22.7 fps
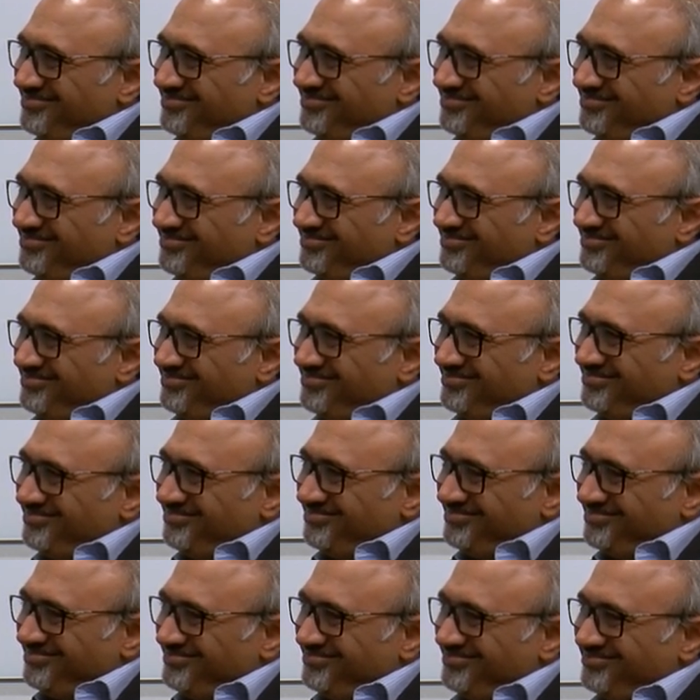
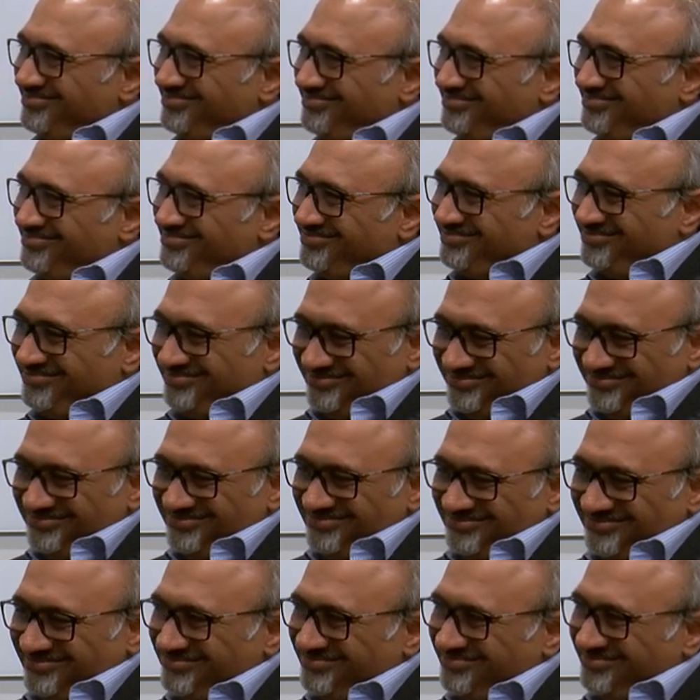
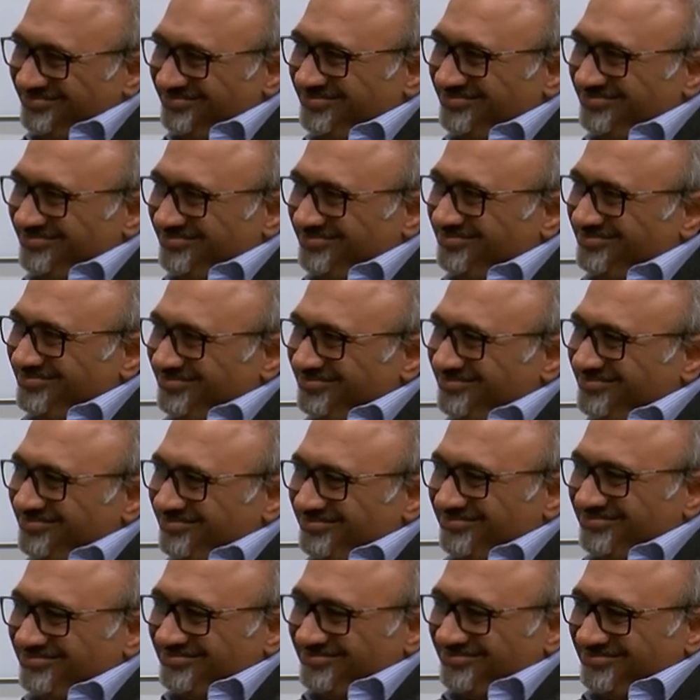
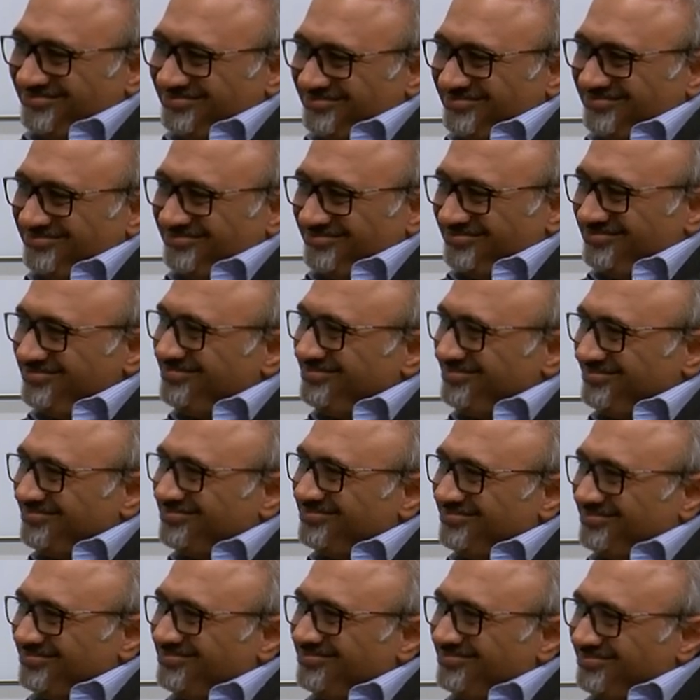
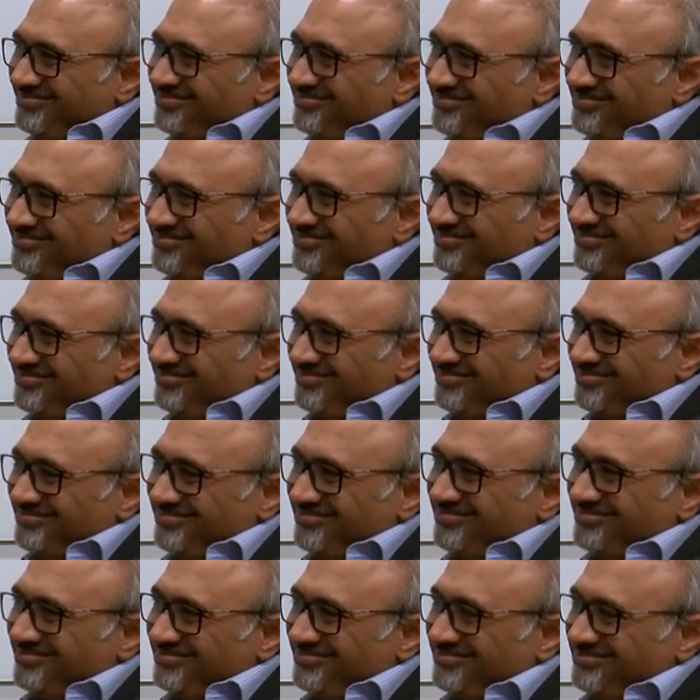
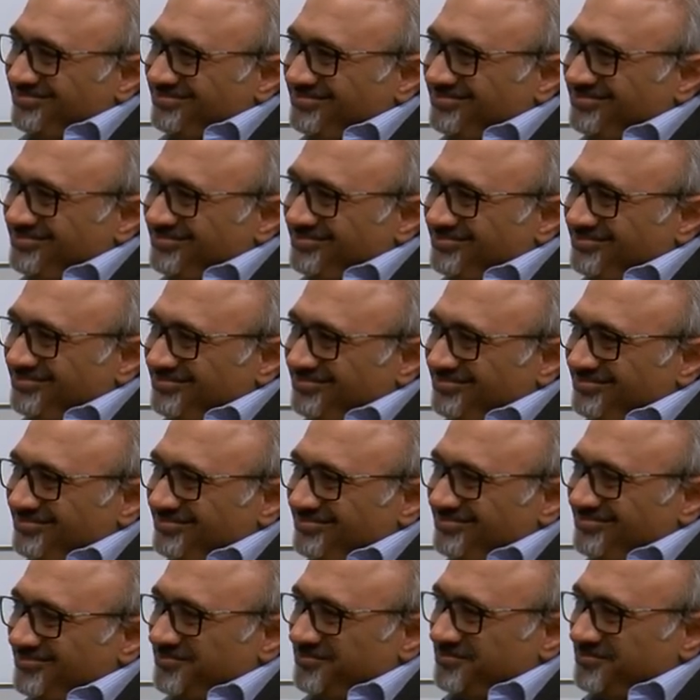No words are spoken by the person on screen.